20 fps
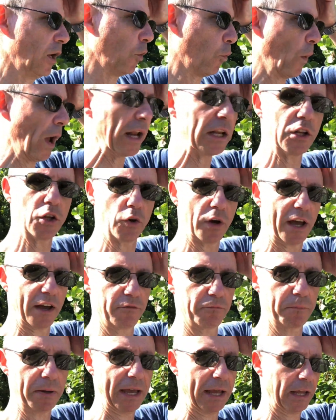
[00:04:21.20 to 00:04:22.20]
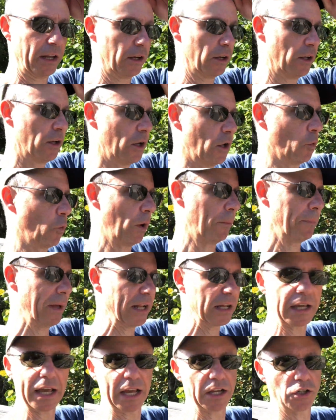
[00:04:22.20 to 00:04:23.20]
When do you have pain? What
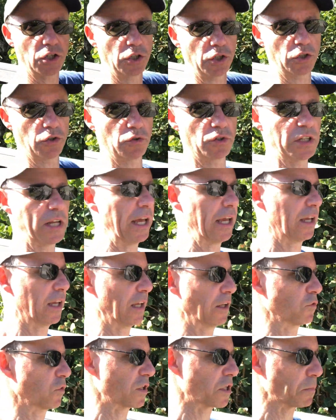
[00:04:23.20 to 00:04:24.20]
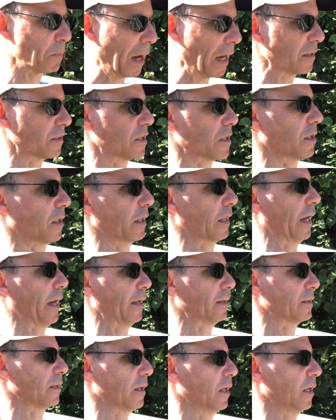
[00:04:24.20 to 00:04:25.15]
medication do you take in response to that?